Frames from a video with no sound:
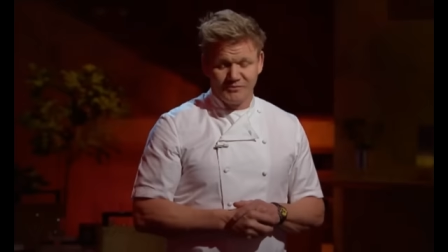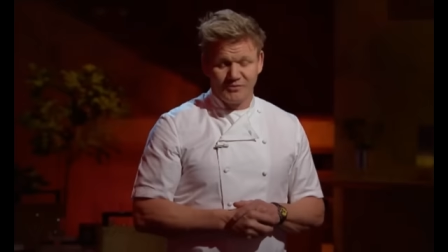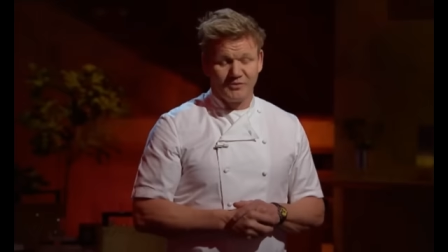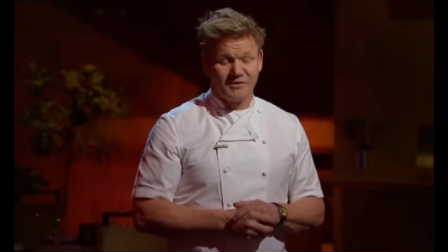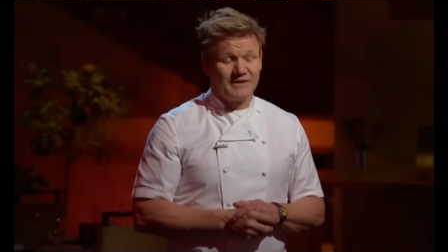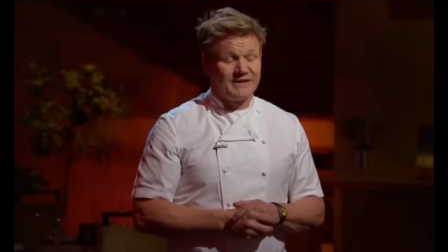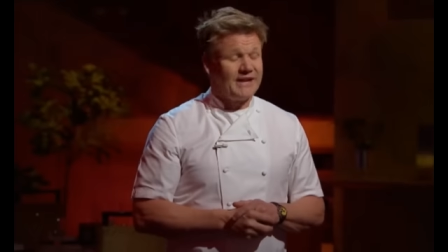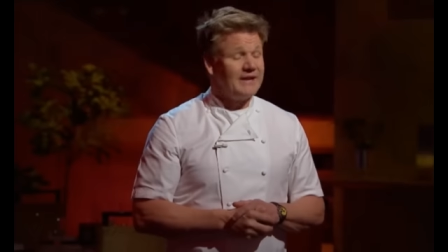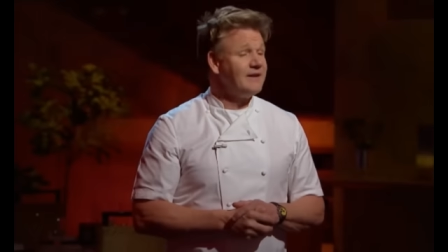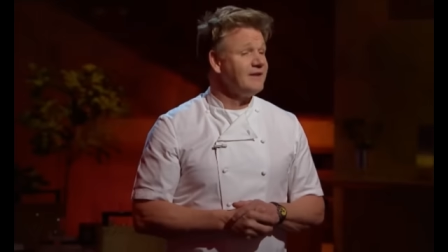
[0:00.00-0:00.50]

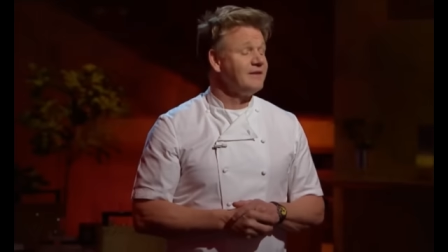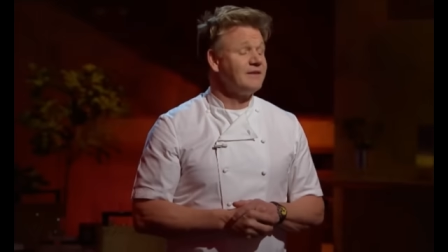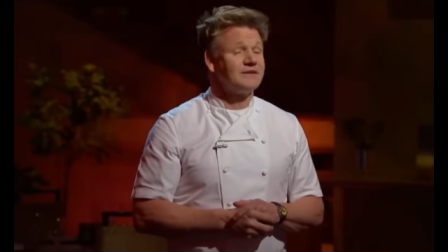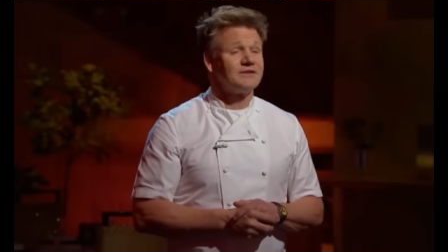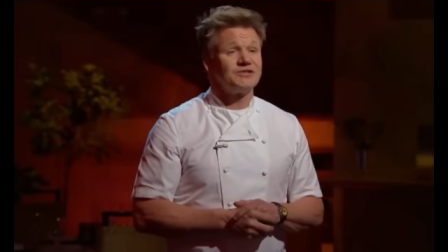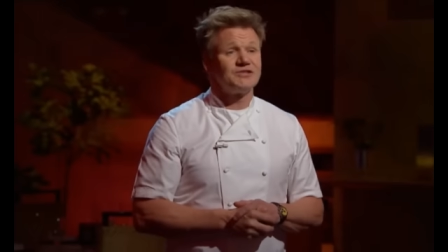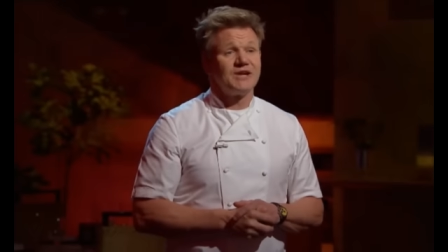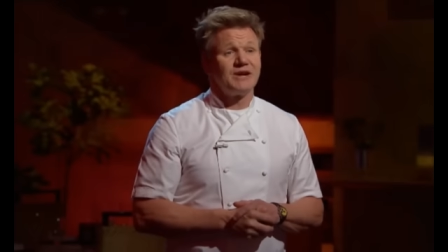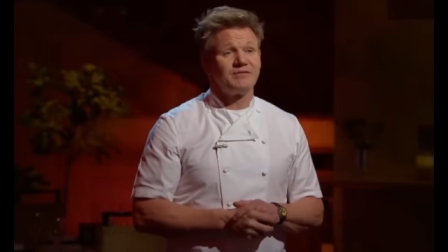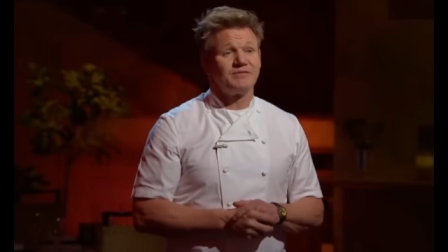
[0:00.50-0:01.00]
more than any
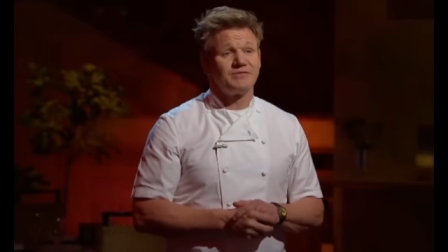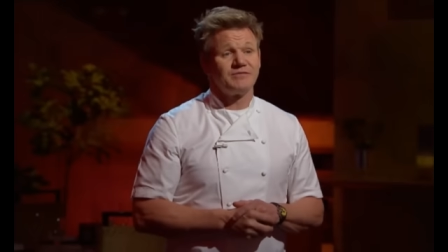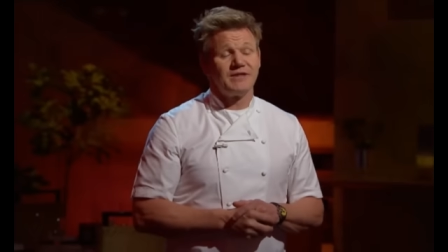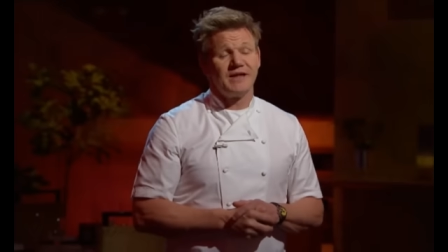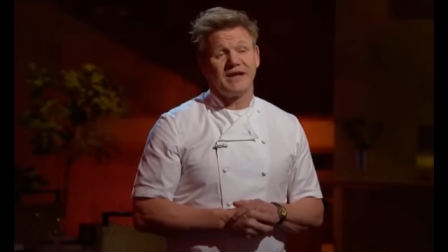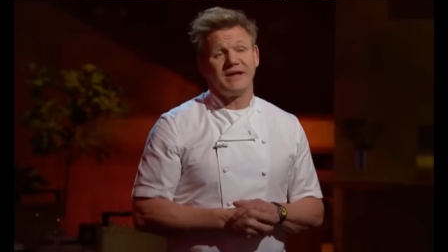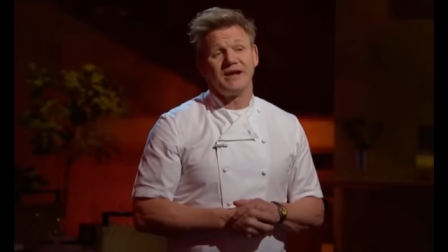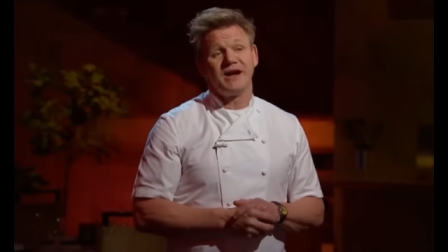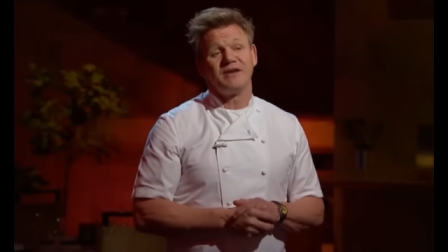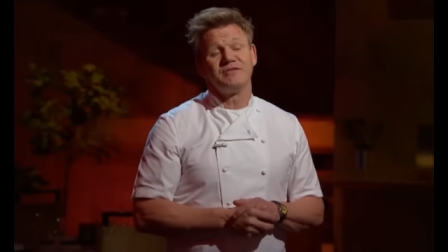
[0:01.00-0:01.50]
other chef
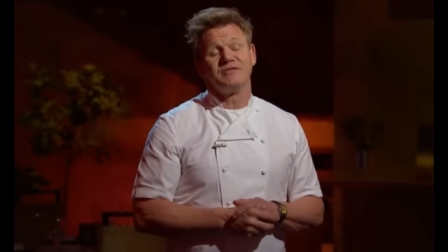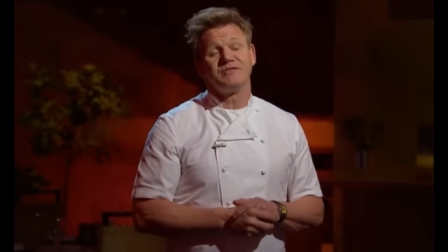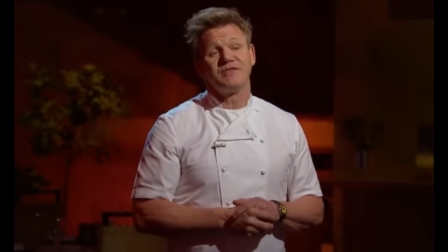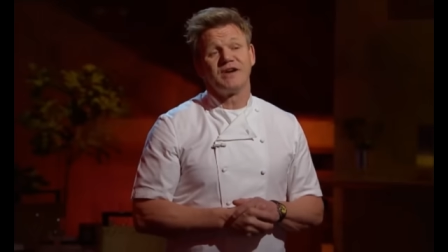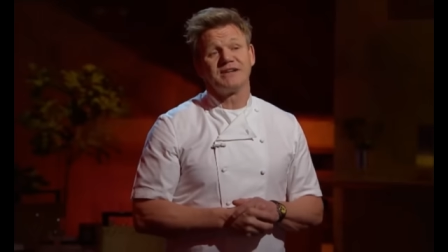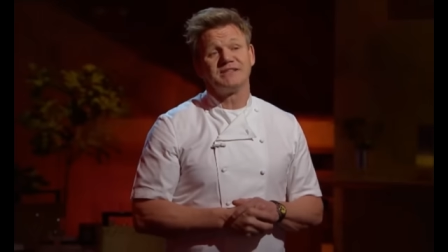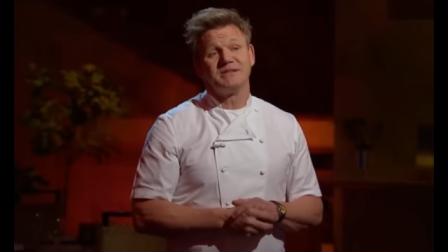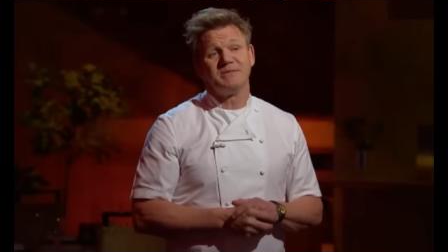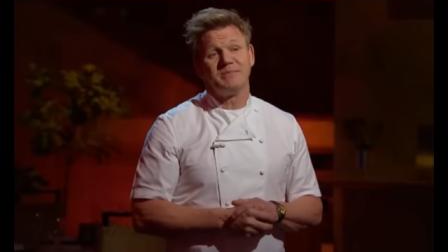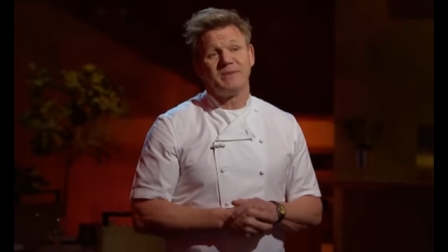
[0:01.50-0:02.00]
that I've
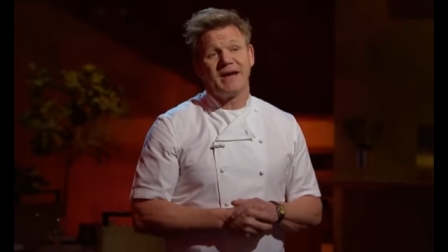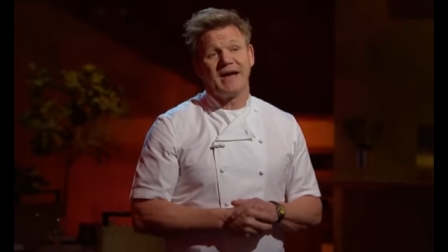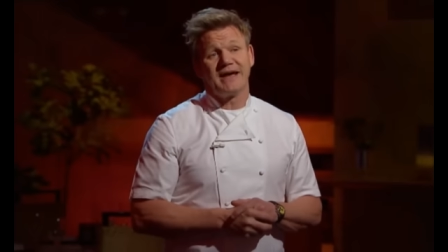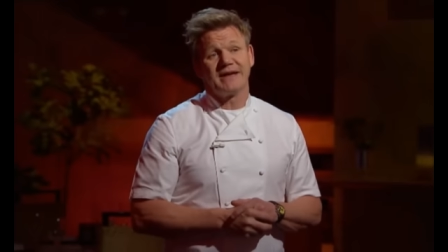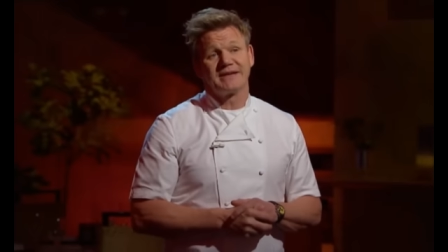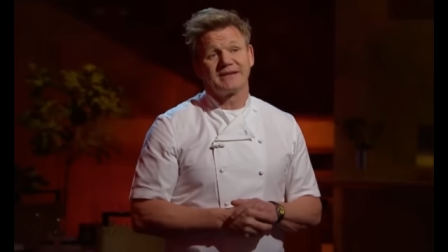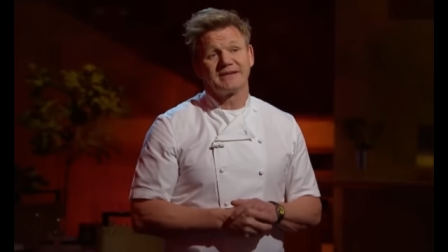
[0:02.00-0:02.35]
invited back.